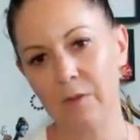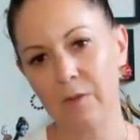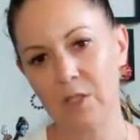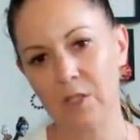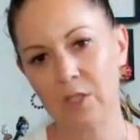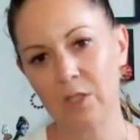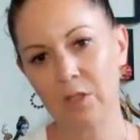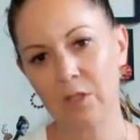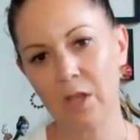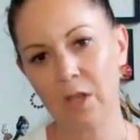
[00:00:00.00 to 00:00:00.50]

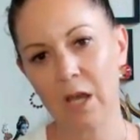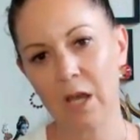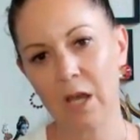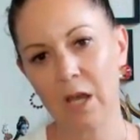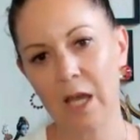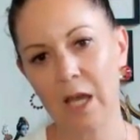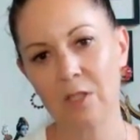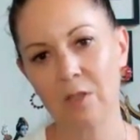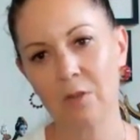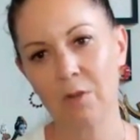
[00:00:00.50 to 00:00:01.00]

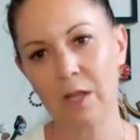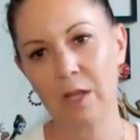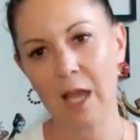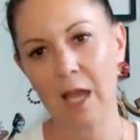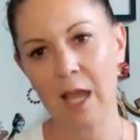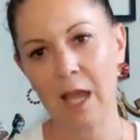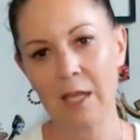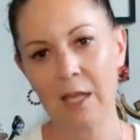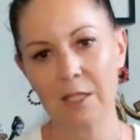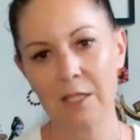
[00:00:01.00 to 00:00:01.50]
visualize and
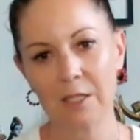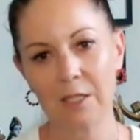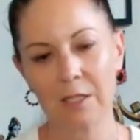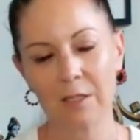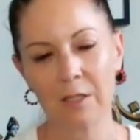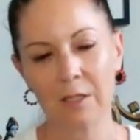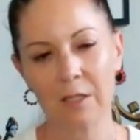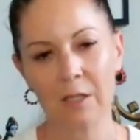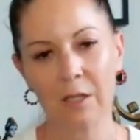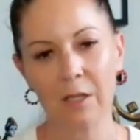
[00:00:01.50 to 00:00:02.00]
create
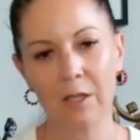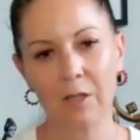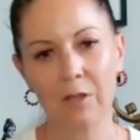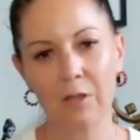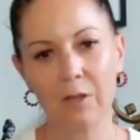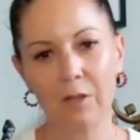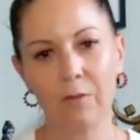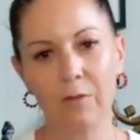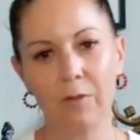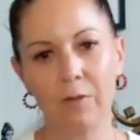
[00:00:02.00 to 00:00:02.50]

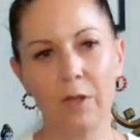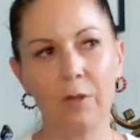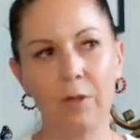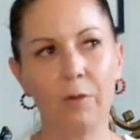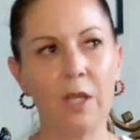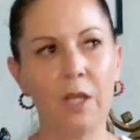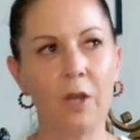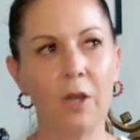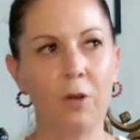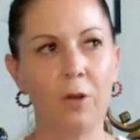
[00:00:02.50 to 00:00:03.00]
the
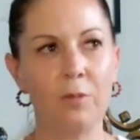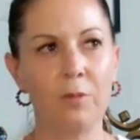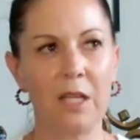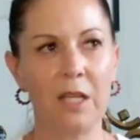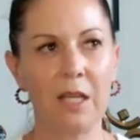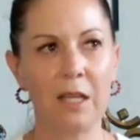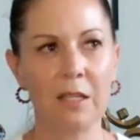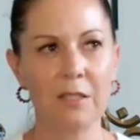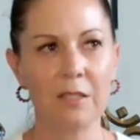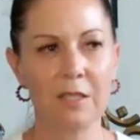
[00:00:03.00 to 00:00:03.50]
following
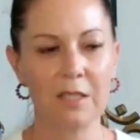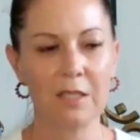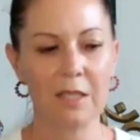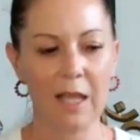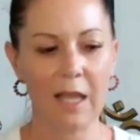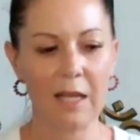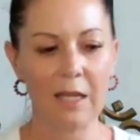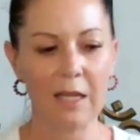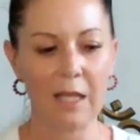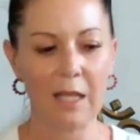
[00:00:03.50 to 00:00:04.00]
objects
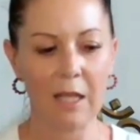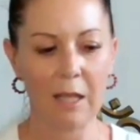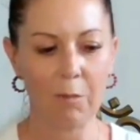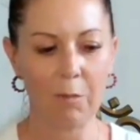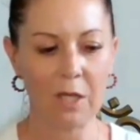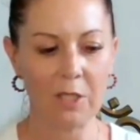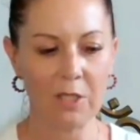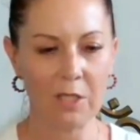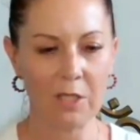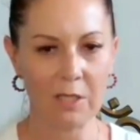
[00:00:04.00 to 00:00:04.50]
and
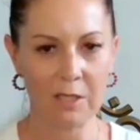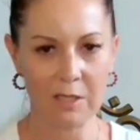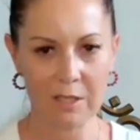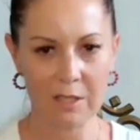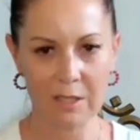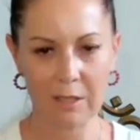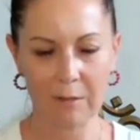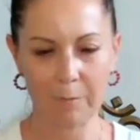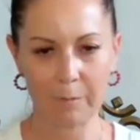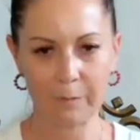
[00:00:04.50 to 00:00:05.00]

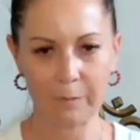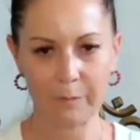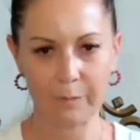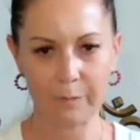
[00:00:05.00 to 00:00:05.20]
images.